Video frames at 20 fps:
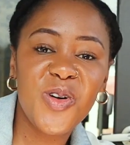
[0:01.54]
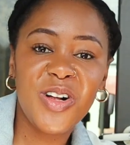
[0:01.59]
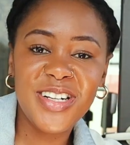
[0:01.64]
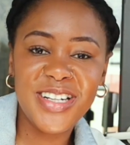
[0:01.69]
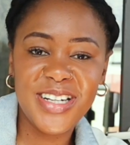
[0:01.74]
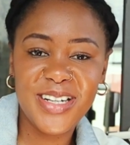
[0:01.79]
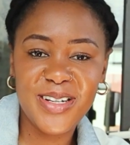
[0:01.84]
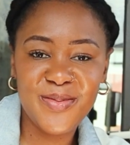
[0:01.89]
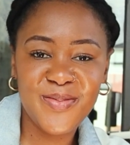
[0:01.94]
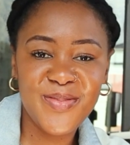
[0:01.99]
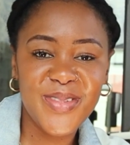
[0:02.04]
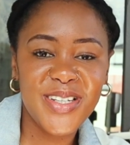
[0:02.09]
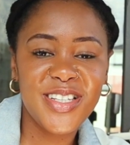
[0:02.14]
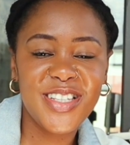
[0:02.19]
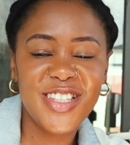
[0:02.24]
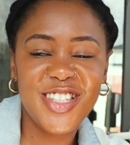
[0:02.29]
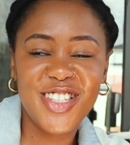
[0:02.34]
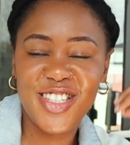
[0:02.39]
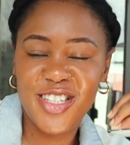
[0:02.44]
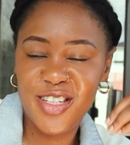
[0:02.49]
Welcome
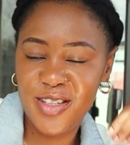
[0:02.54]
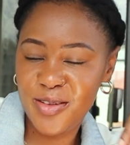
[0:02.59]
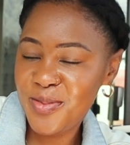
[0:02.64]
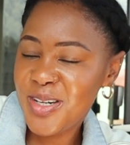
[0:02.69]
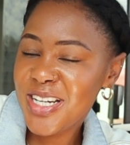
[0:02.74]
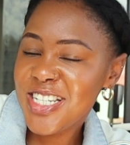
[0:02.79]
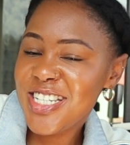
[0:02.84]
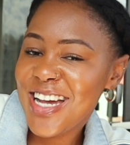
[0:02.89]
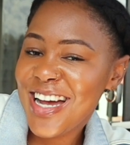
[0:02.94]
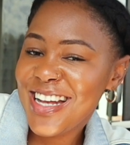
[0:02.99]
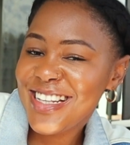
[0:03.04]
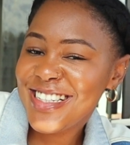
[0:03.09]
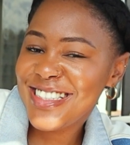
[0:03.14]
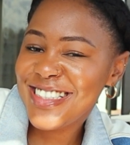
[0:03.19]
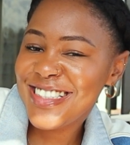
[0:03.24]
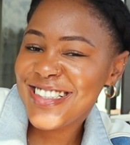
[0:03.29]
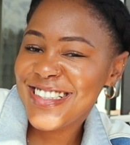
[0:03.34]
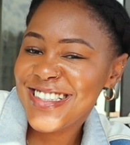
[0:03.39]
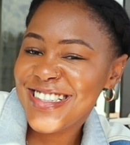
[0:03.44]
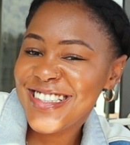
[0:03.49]
to my
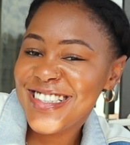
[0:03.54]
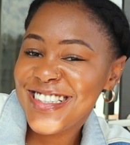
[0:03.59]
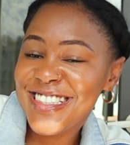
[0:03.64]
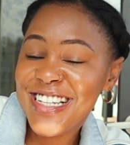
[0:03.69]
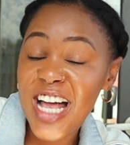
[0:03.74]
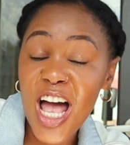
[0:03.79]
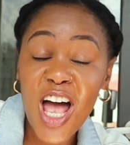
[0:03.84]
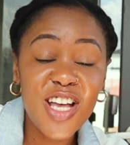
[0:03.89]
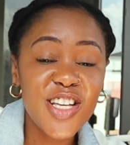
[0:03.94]
channel.